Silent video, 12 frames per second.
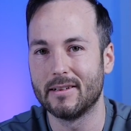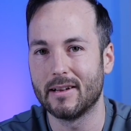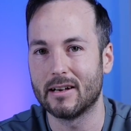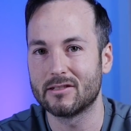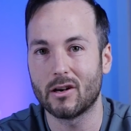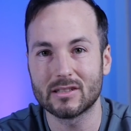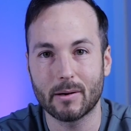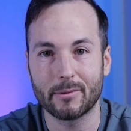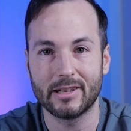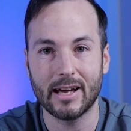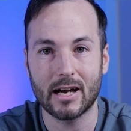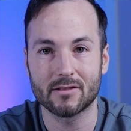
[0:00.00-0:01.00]
as long as
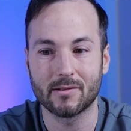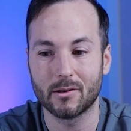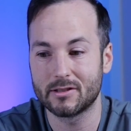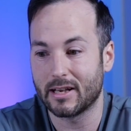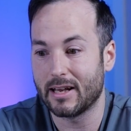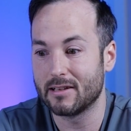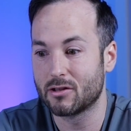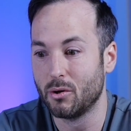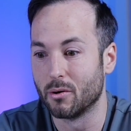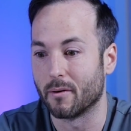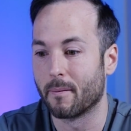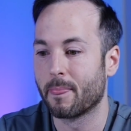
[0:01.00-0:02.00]
property cash flows, it's
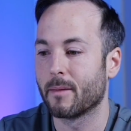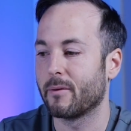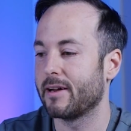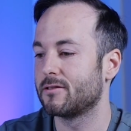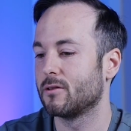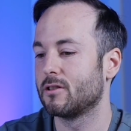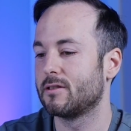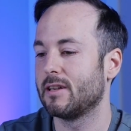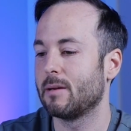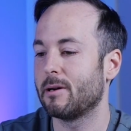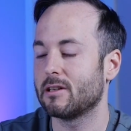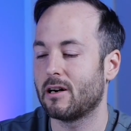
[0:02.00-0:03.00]
cool, right? So it just
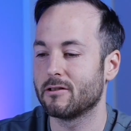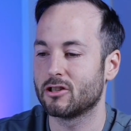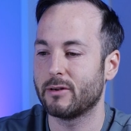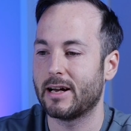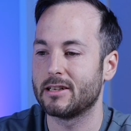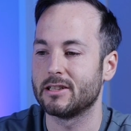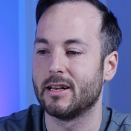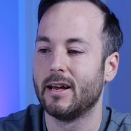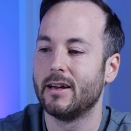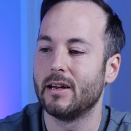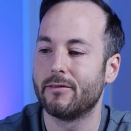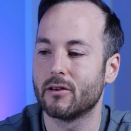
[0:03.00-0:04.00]
depends on your strategy.
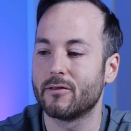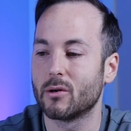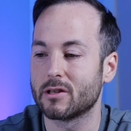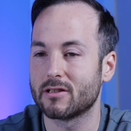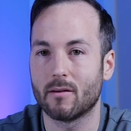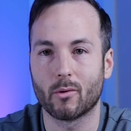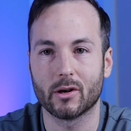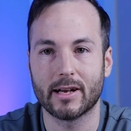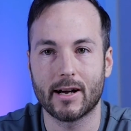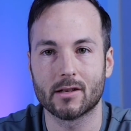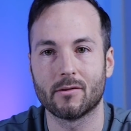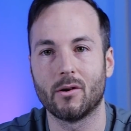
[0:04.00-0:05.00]
If you're focused on more
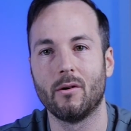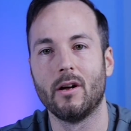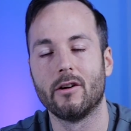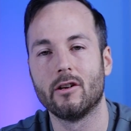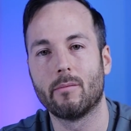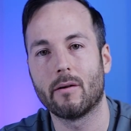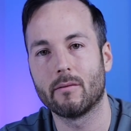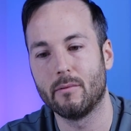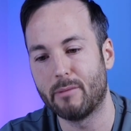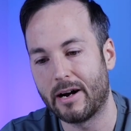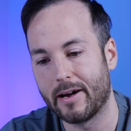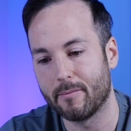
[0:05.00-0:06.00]
cash flow, you'll probably be
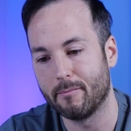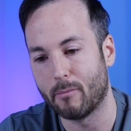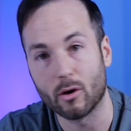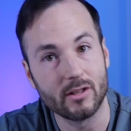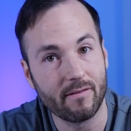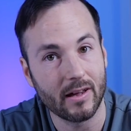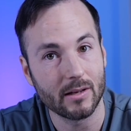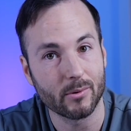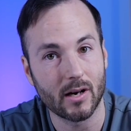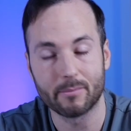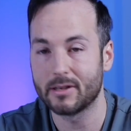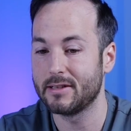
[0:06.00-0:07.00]
buying multifamily
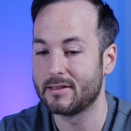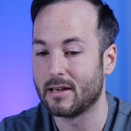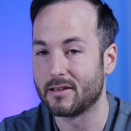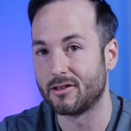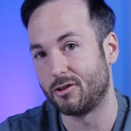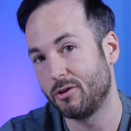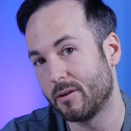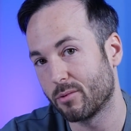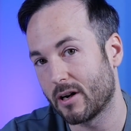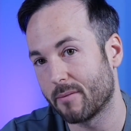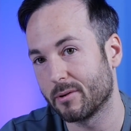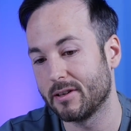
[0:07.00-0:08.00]
properties, student
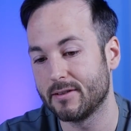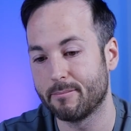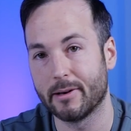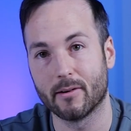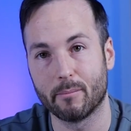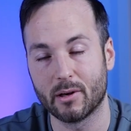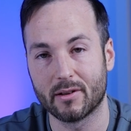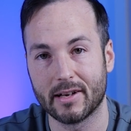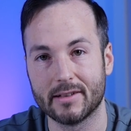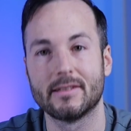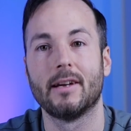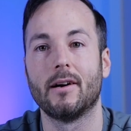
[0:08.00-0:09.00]
properties, bigger
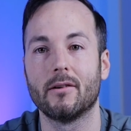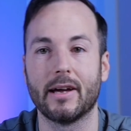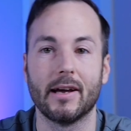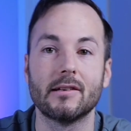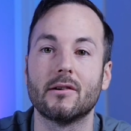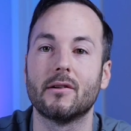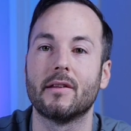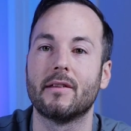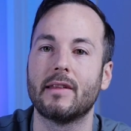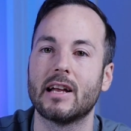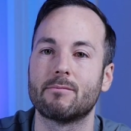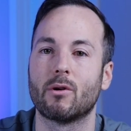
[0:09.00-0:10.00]
buildings. Okay, so
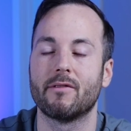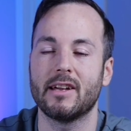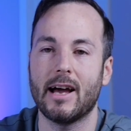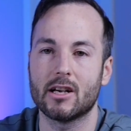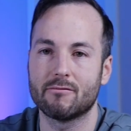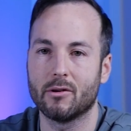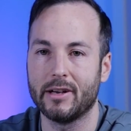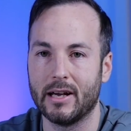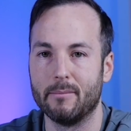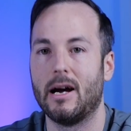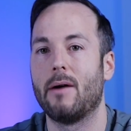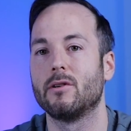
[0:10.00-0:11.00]
that's more of a cash flow
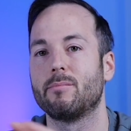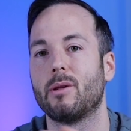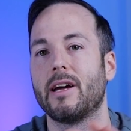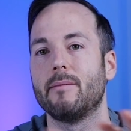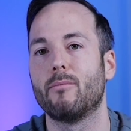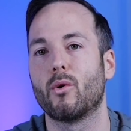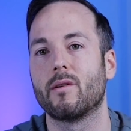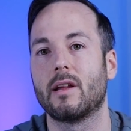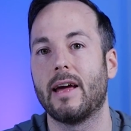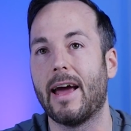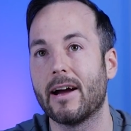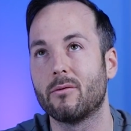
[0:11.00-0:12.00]
game. I was playing more
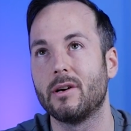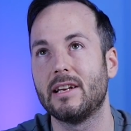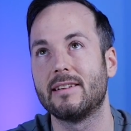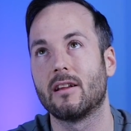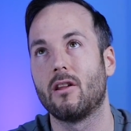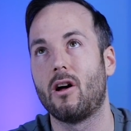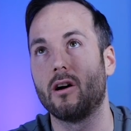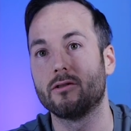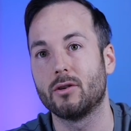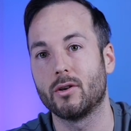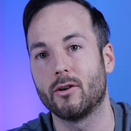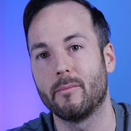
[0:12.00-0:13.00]
the equity in the long
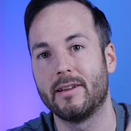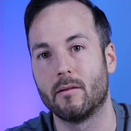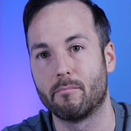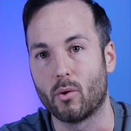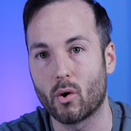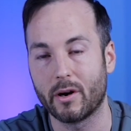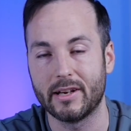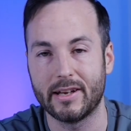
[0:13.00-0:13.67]
term and the boring